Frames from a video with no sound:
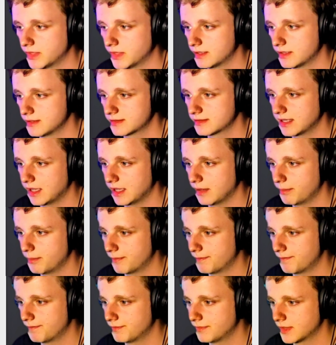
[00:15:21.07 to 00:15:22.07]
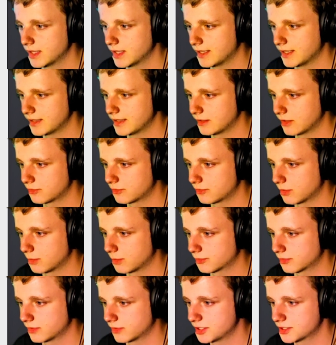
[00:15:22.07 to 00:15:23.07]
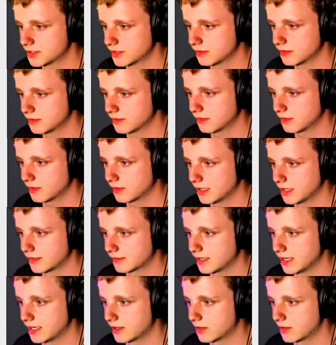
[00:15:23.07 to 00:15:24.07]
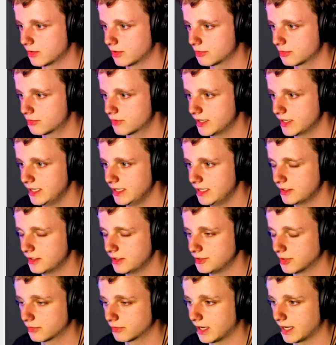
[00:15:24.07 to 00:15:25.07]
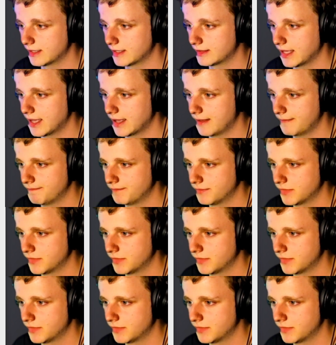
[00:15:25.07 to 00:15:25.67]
Skip, and then the terms and conditions, let's click on agree, just like that.